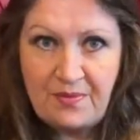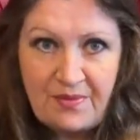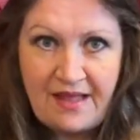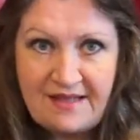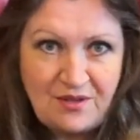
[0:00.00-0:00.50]

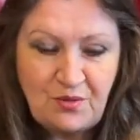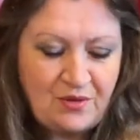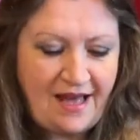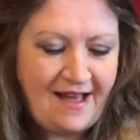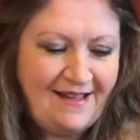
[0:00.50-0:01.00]
that's all
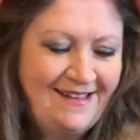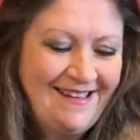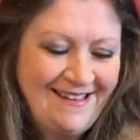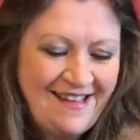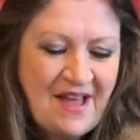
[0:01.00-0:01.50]
that.
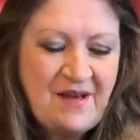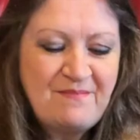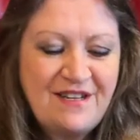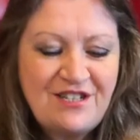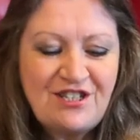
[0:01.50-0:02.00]

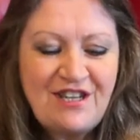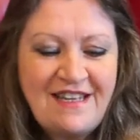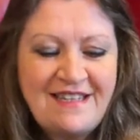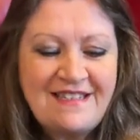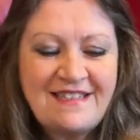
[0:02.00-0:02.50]
But
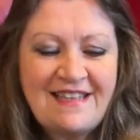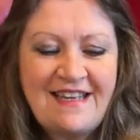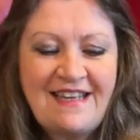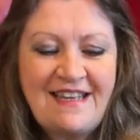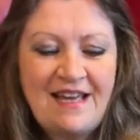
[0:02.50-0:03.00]
she's
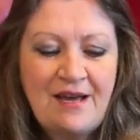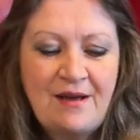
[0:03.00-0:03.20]
the